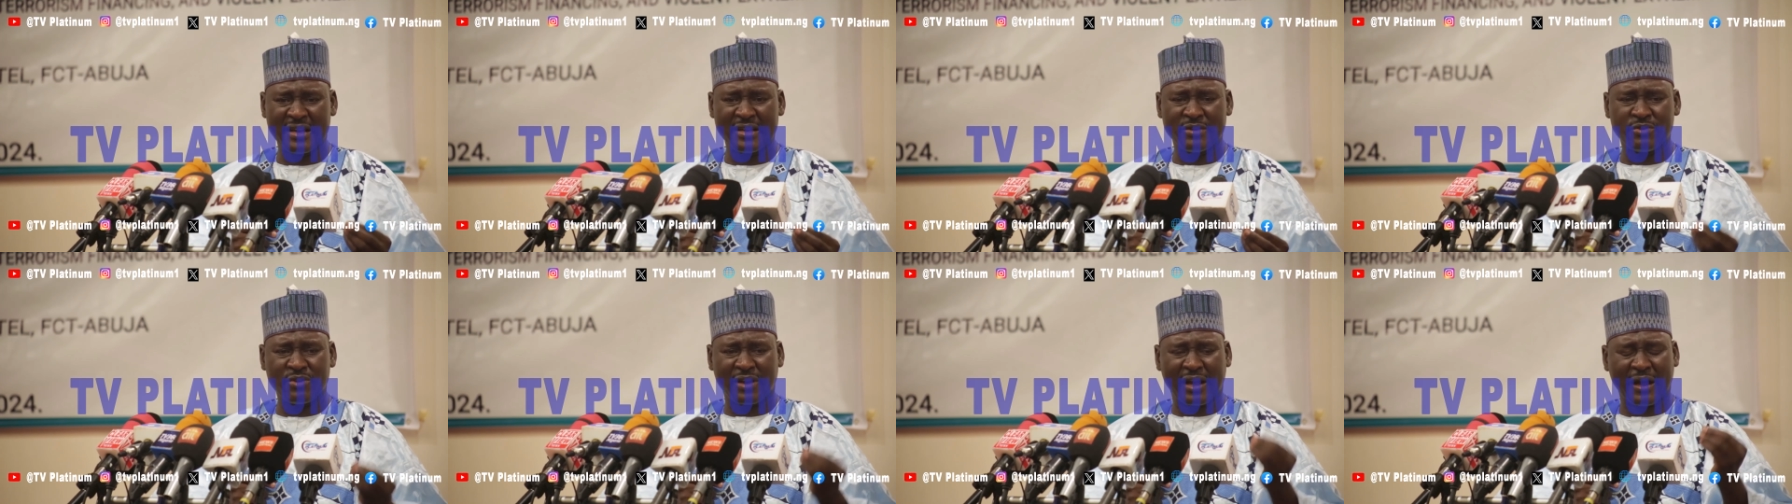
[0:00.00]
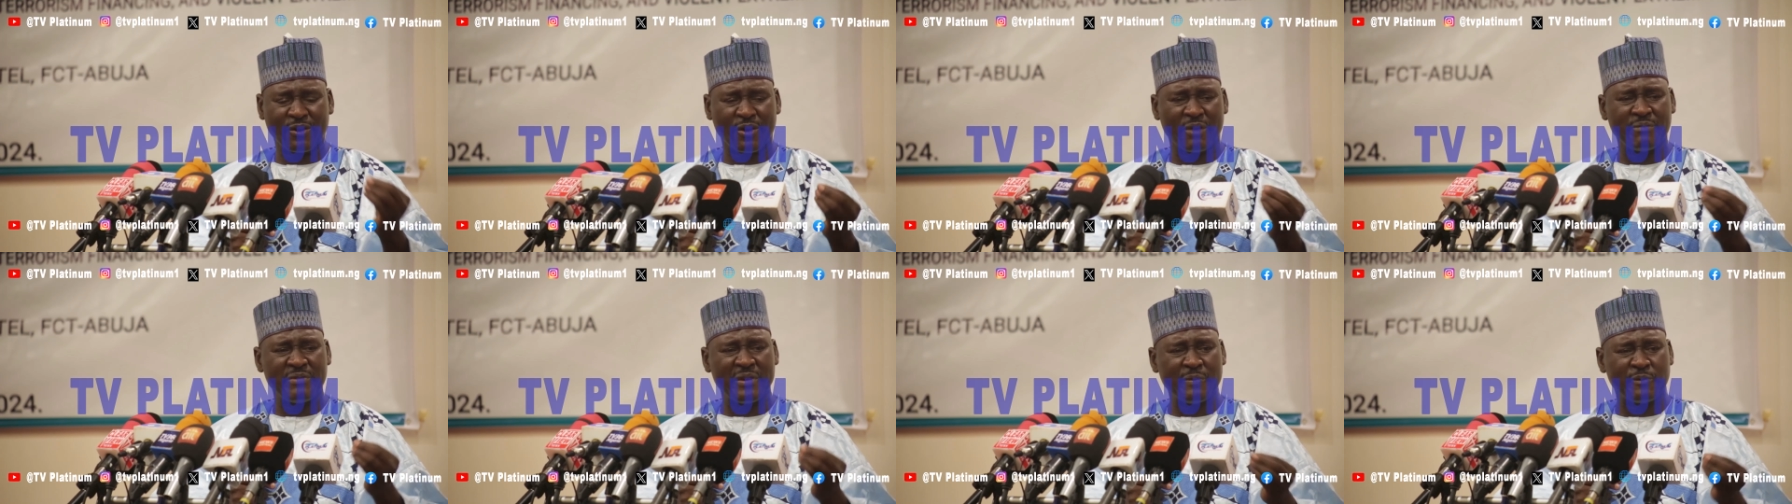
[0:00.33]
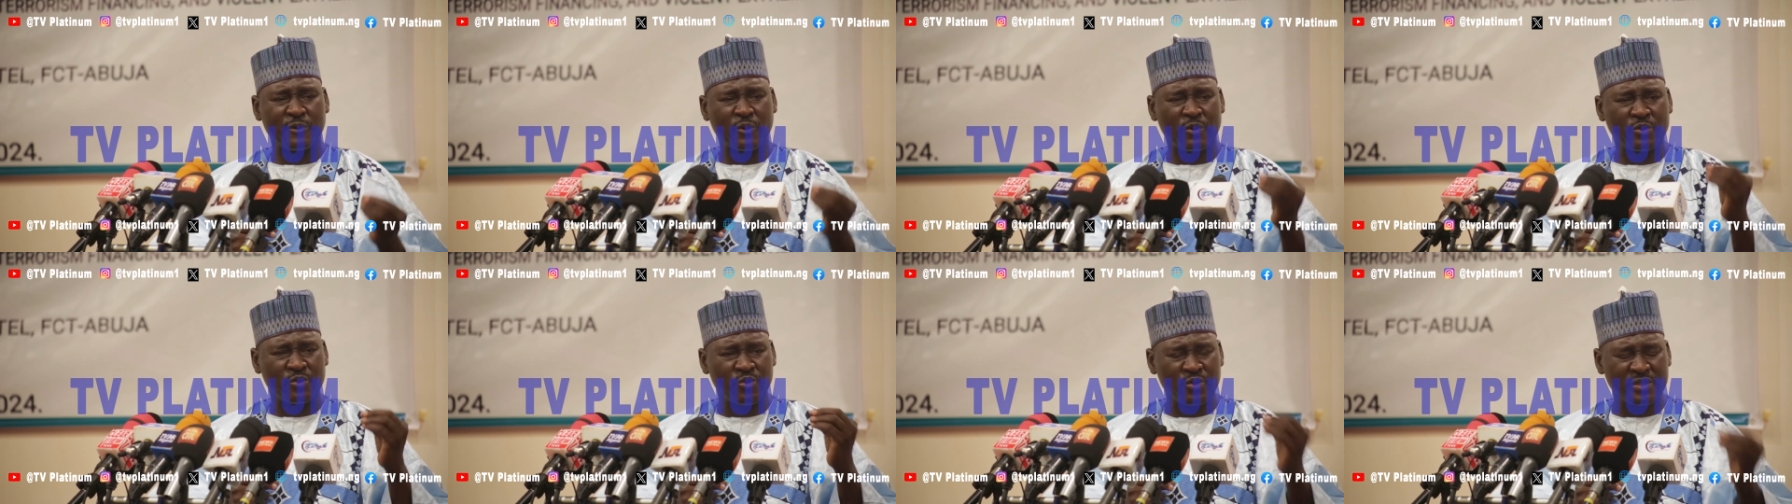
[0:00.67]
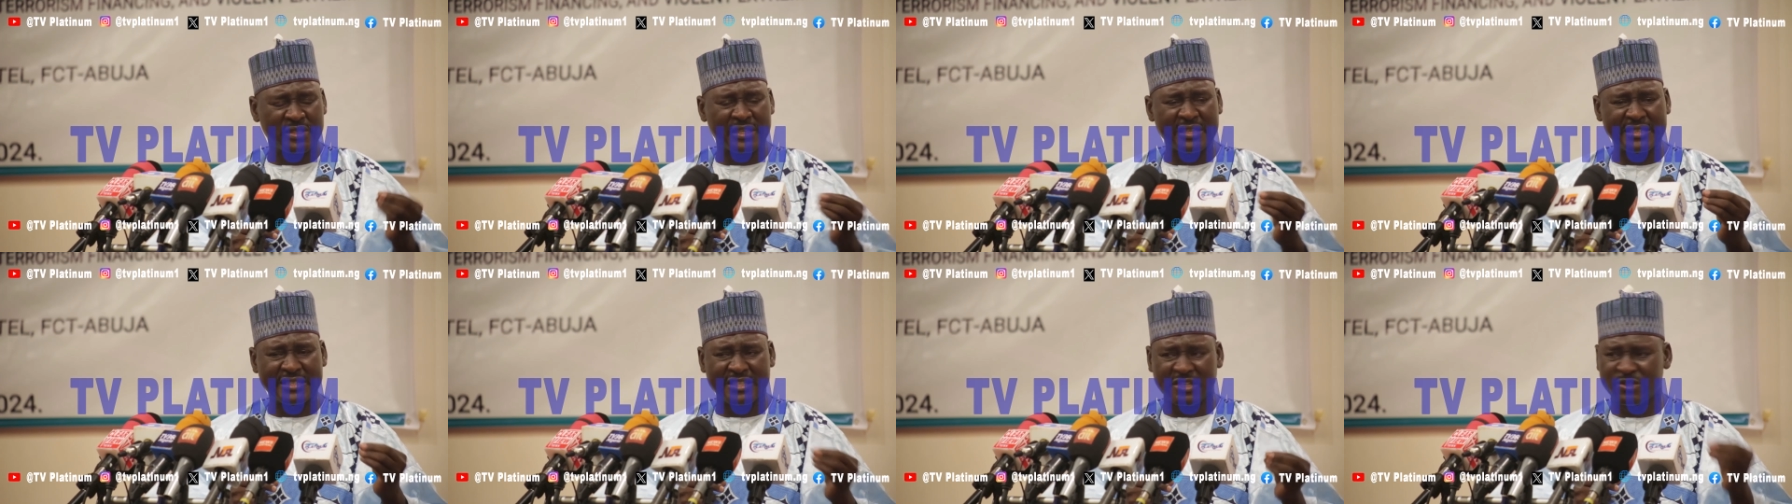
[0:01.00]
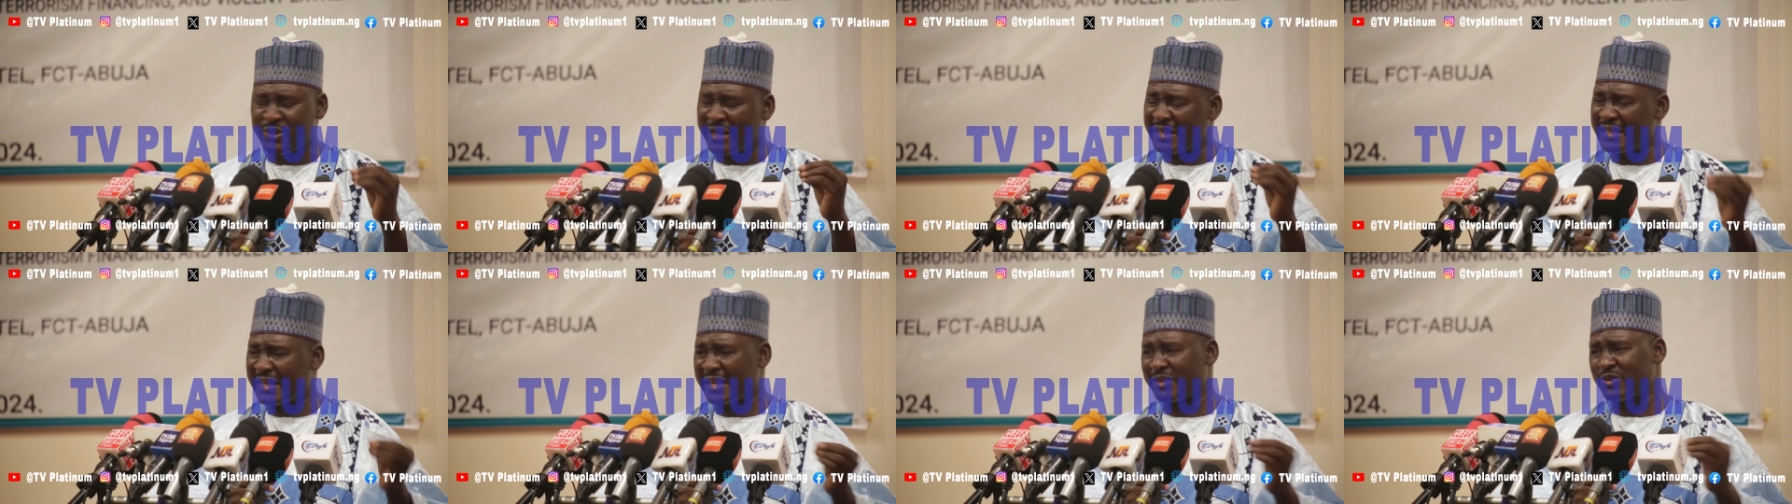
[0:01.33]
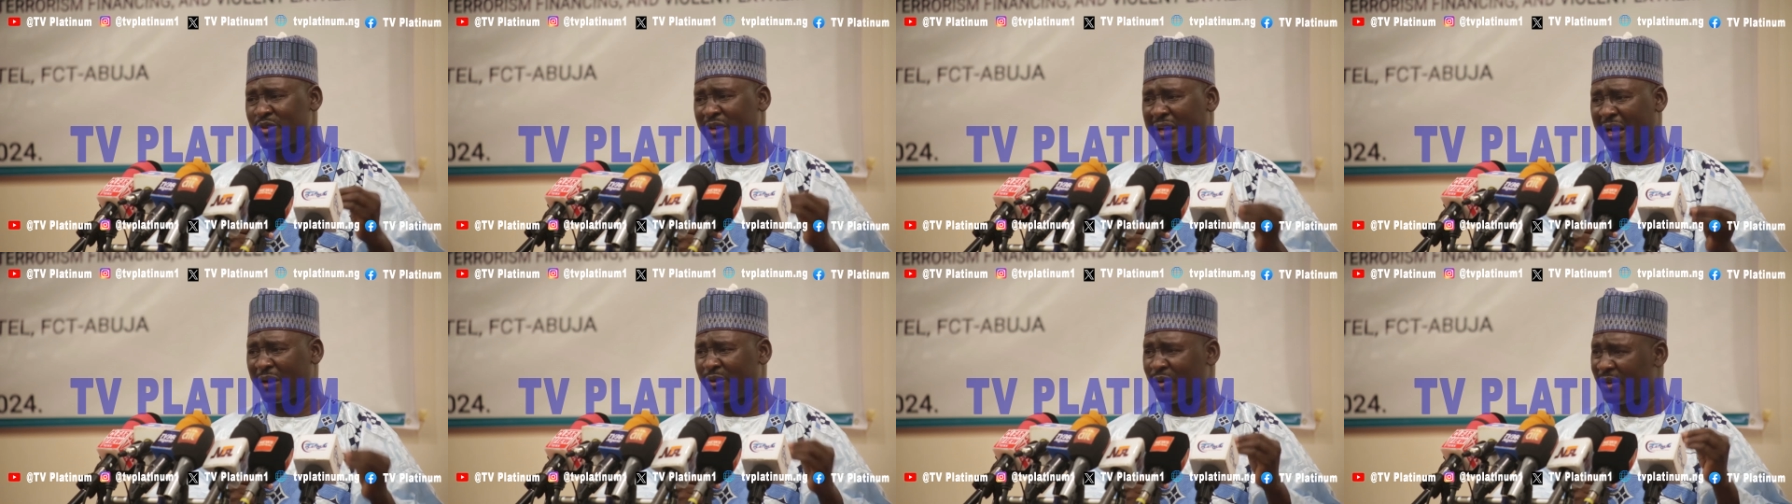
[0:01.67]
You cannot be producing children that
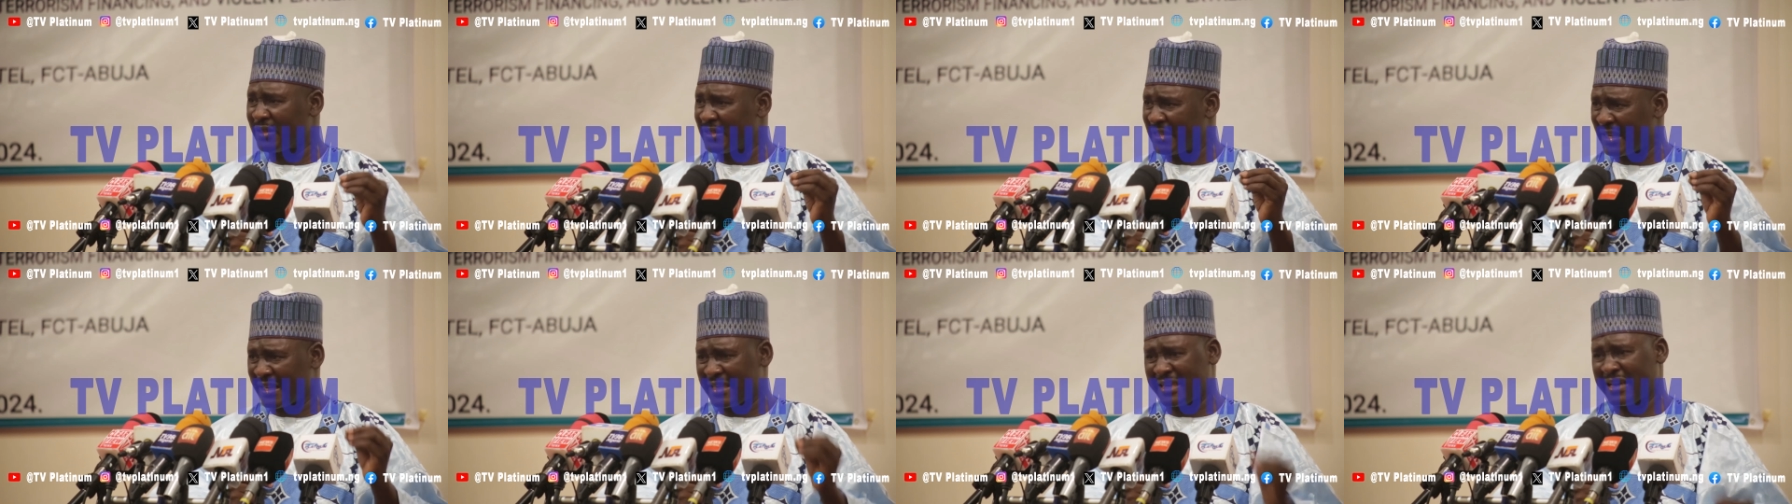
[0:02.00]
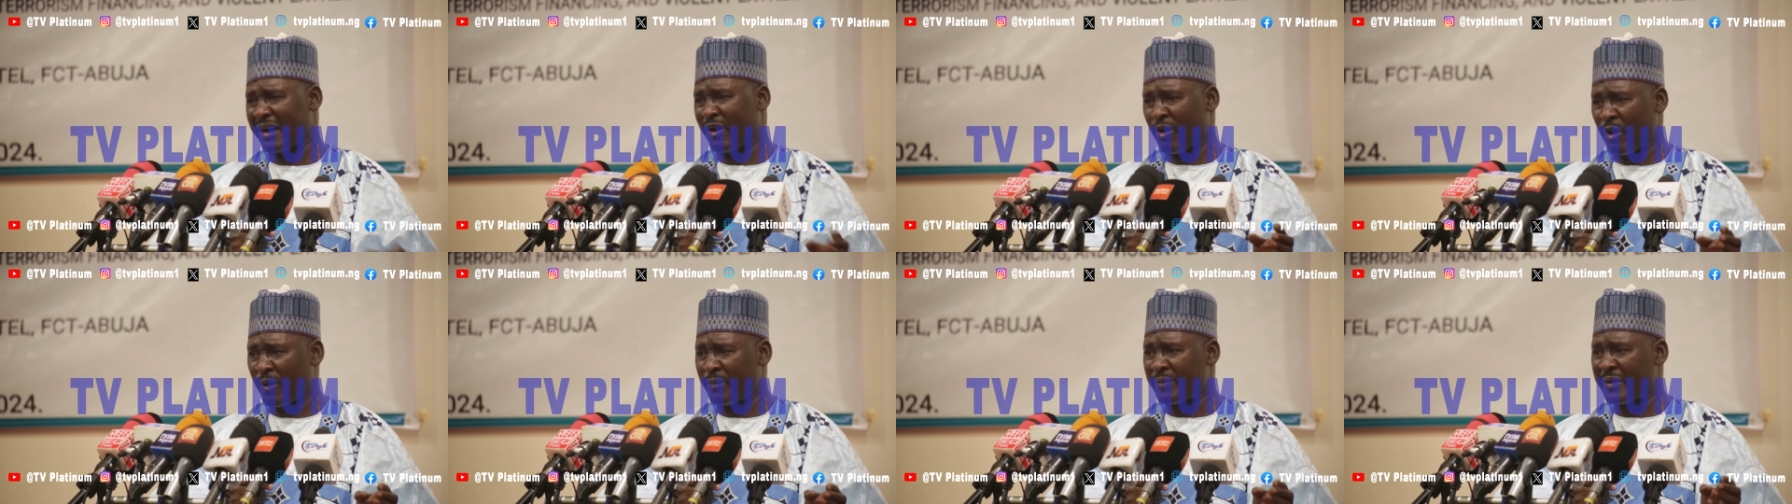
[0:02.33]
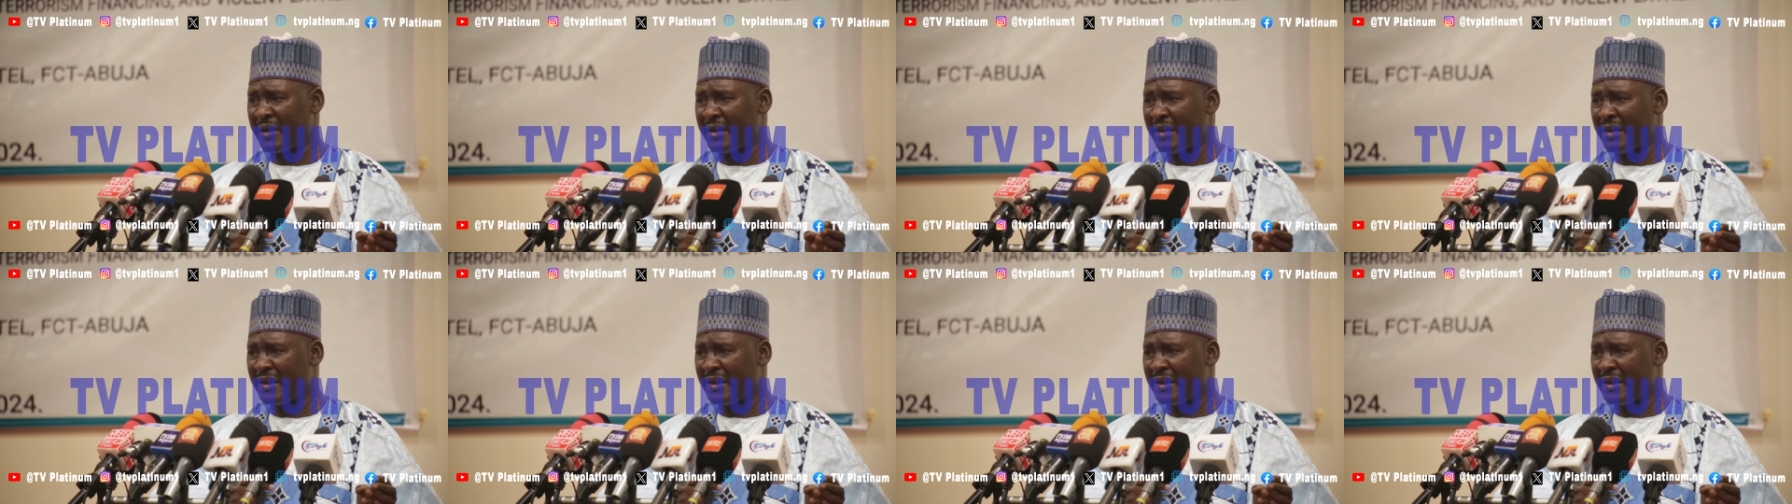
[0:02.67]
you cannot take care of.